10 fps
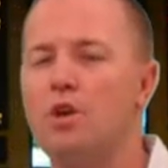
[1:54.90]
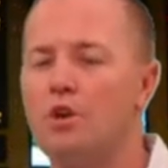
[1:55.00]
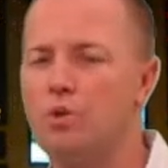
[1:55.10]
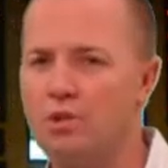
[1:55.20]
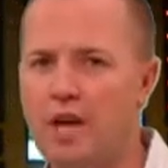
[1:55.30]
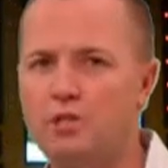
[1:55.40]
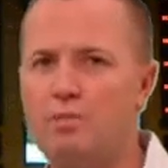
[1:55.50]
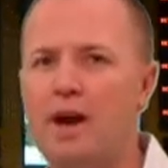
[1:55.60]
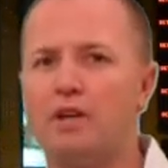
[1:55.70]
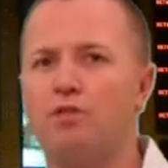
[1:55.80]
with Gates
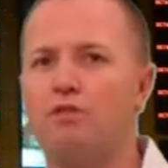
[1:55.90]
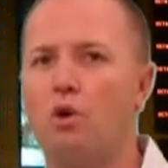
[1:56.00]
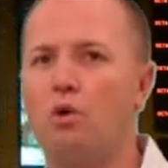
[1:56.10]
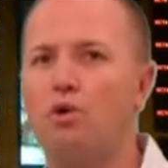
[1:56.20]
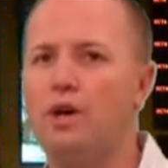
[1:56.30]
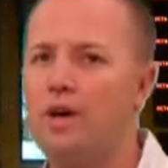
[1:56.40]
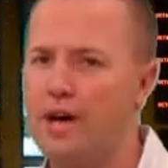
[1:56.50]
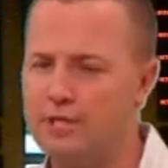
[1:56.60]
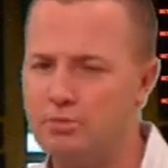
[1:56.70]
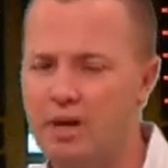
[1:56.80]
back in the fold,
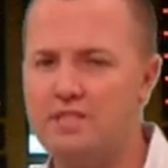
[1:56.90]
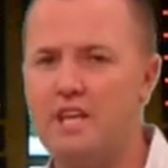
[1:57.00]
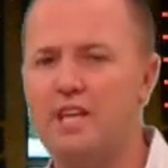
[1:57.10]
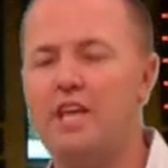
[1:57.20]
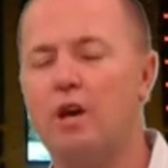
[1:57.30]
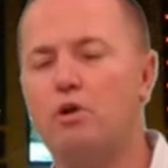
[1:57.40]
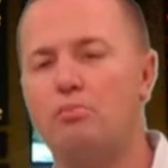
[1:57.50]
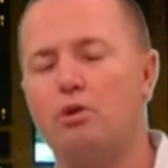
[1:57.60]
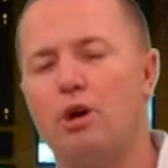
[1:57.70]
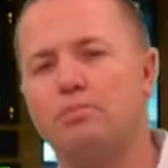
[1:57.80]
I expect San Diego to
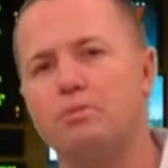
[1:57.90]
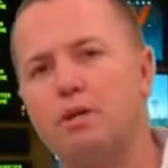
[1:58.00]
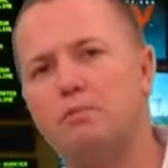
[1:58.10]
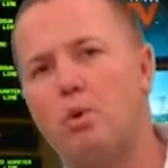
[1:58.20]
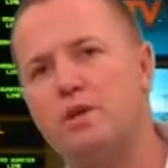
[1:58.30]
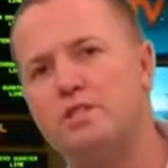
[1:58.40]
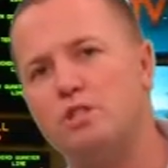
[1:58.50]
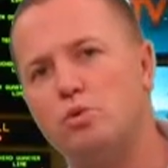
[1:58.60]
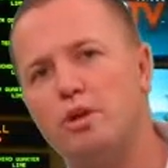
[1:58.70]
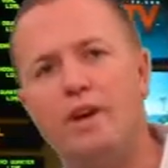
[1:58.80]
put up some big points in
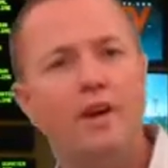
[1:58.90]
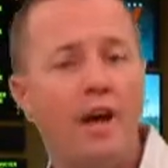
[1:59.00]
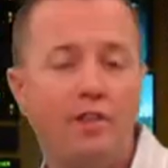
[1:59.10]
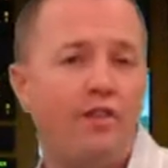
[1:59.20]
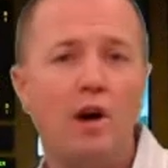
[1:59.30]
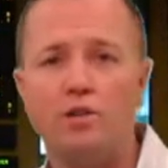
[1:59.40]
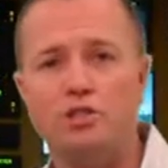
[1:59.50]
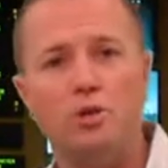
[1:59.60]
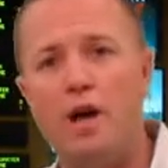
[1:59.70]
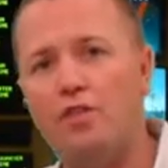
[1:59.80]
this one. And the
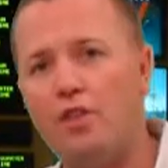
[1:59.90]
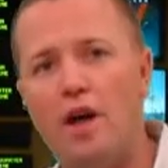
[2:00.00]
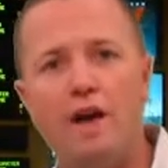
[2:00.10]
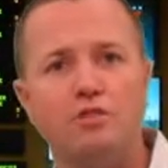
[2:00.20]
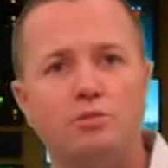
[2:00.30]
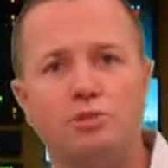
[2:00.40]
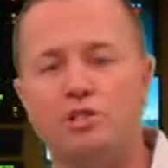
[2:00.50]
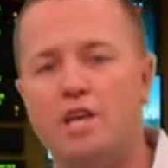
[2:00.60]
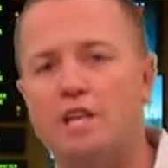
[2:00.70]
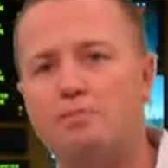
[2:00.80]
Falcons, no doubt they'll have some
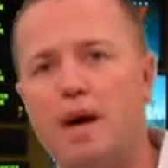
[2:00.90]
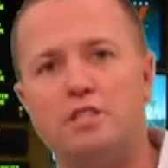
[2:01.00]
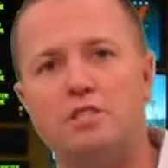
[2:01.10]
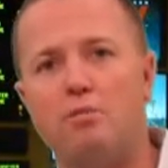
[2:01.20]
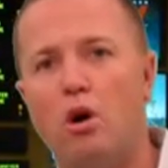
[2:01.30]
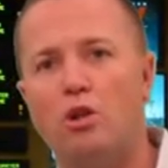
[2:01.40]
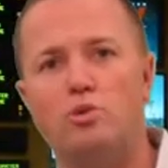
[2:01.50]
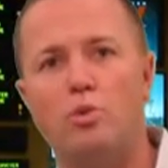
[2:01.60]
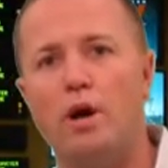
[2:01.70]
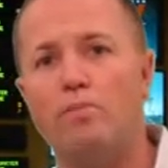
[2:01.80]
success passing the ball
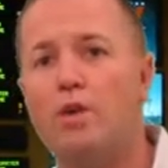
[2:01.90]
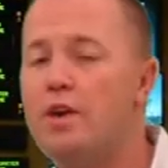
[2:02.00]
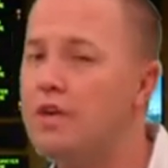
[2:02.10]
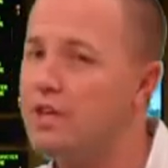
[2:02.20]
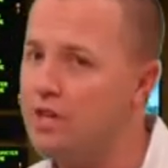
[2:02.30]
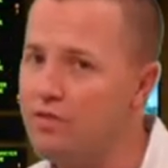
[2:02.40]
as well. Even